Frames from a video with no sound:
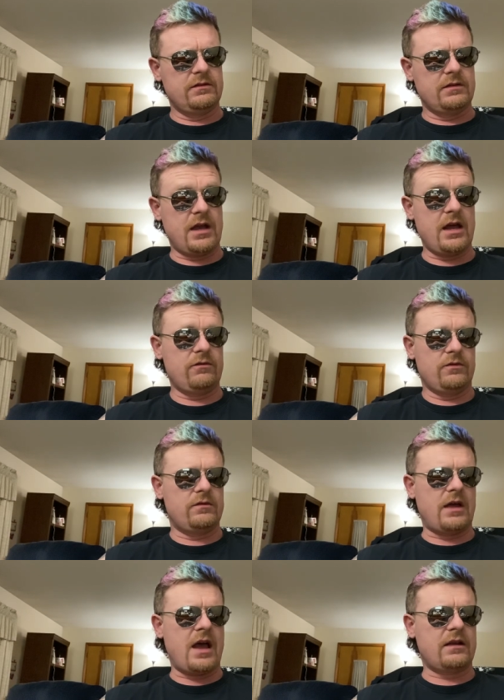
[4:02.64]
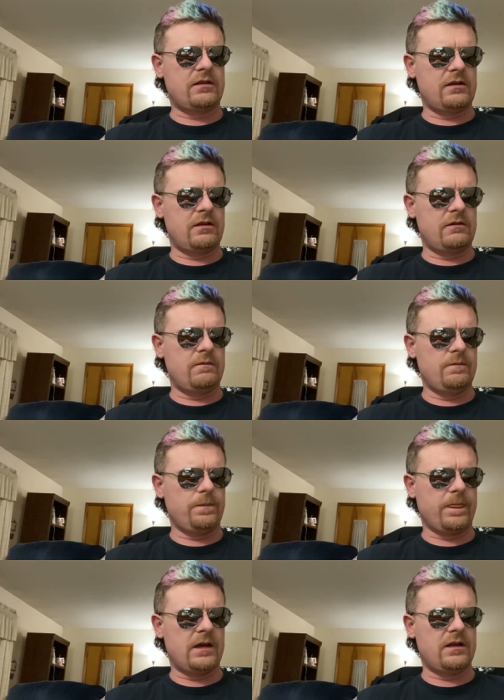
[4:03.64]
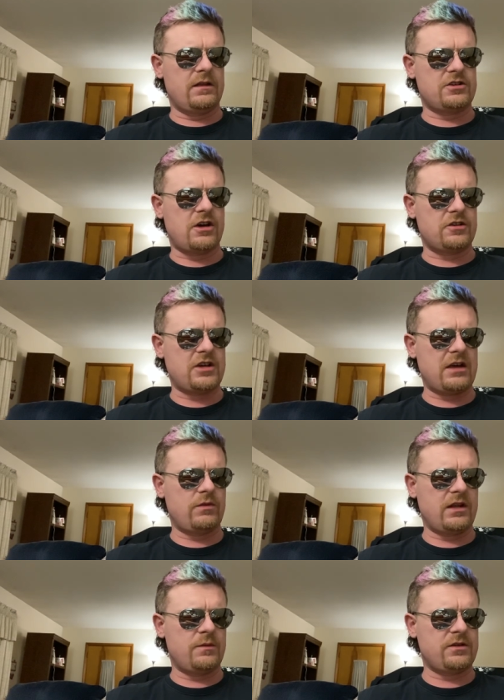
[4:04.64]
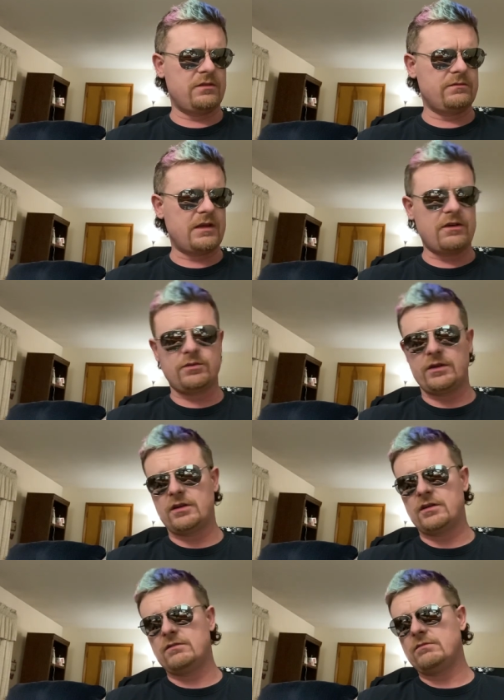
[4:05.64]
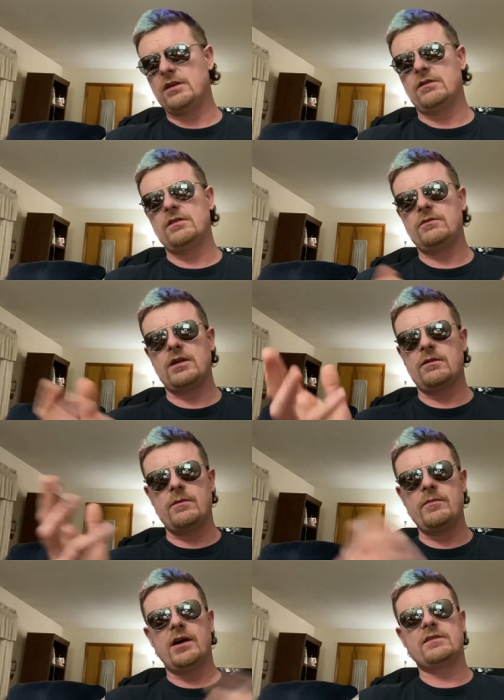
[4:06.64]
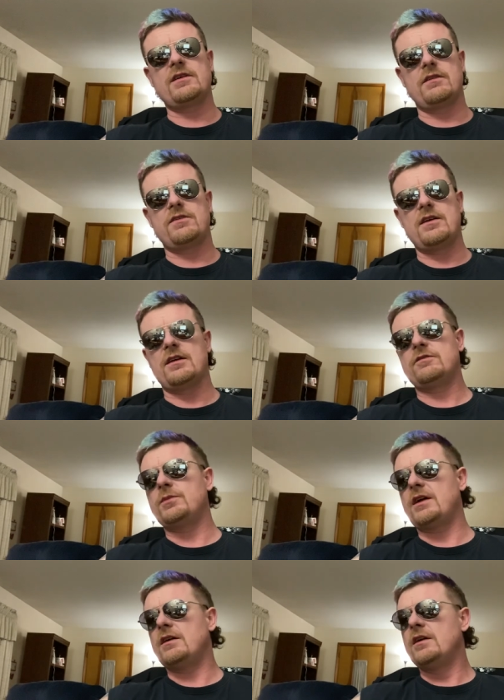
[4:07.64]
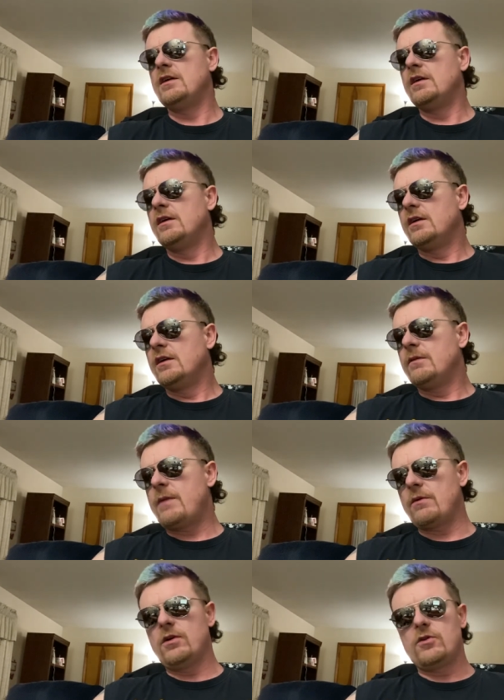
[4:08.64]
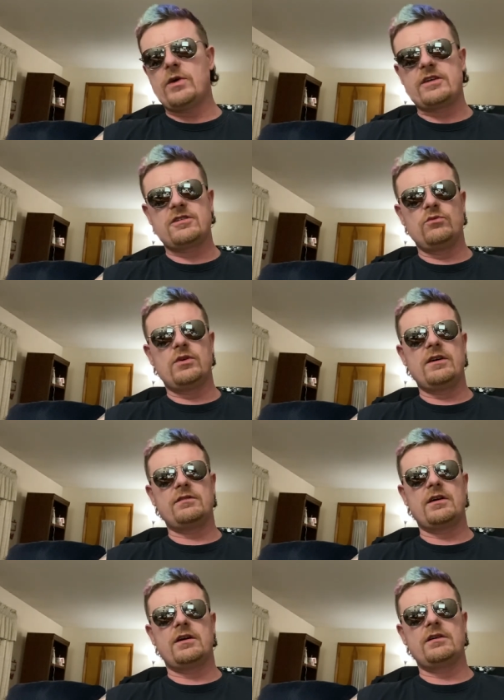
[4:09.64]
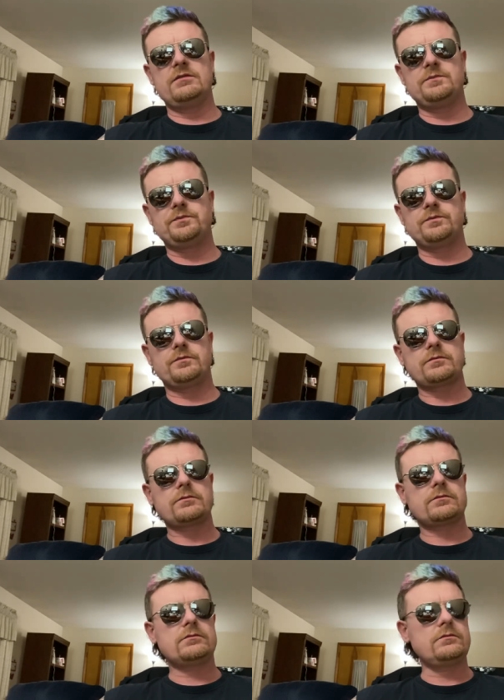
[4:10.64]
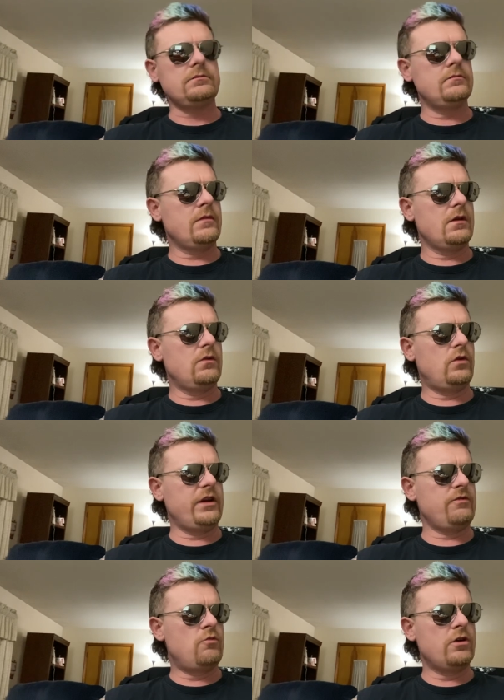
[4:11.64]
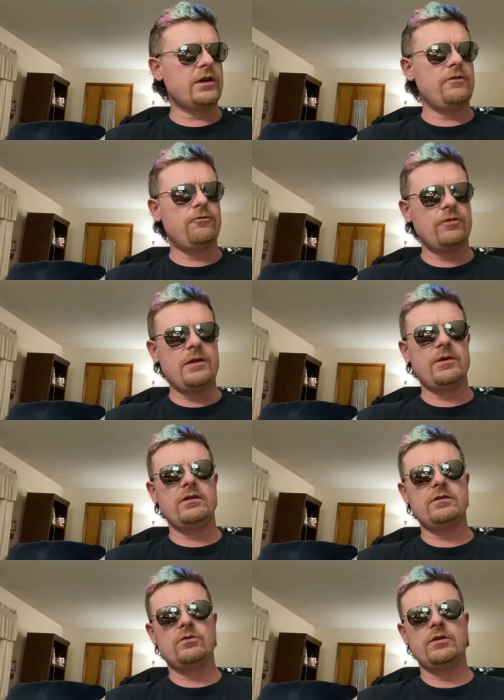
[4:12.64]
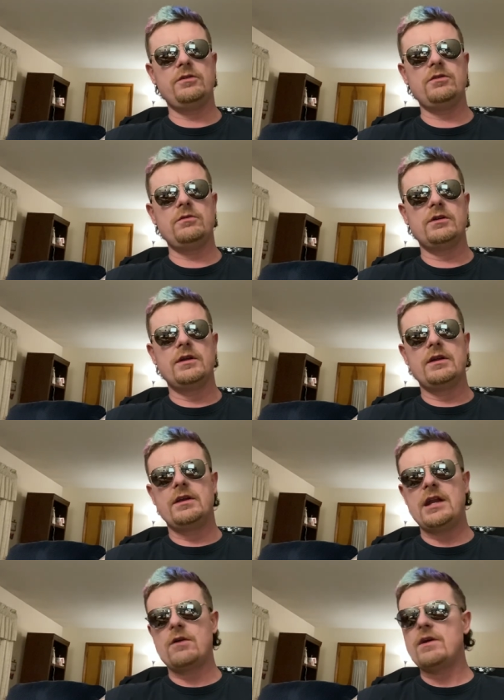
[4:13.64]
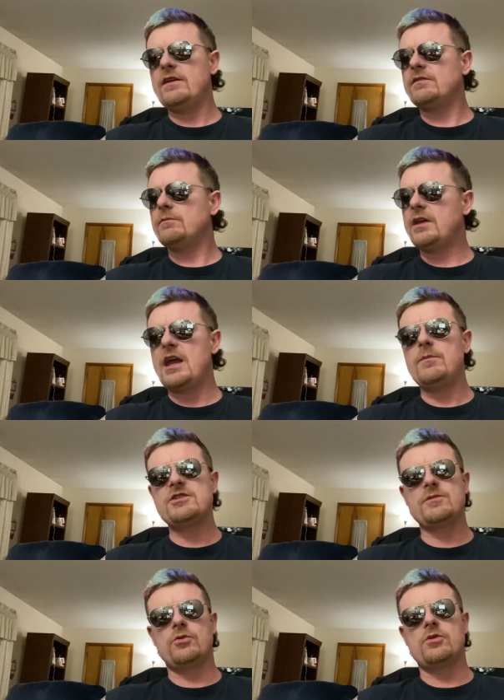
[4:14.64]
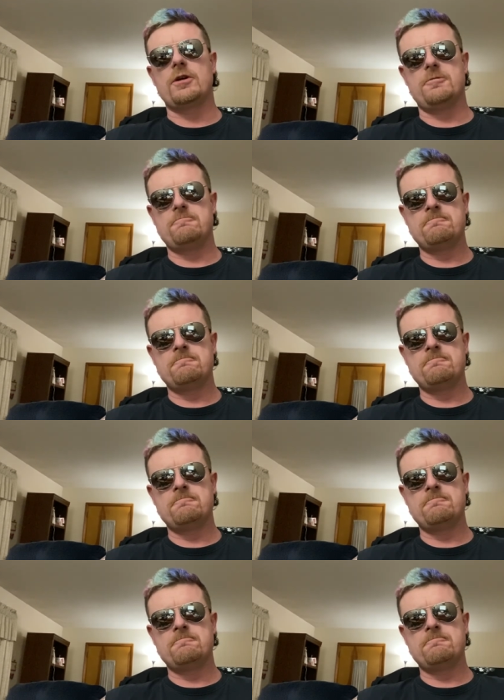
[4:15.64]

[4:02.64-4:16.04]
and acted in uh, The Shawshank Redemption. That was really good, you know, amongst other things. But uh, my real question was, uh, what if Morgan Freeman were to narrate some gay midget porn?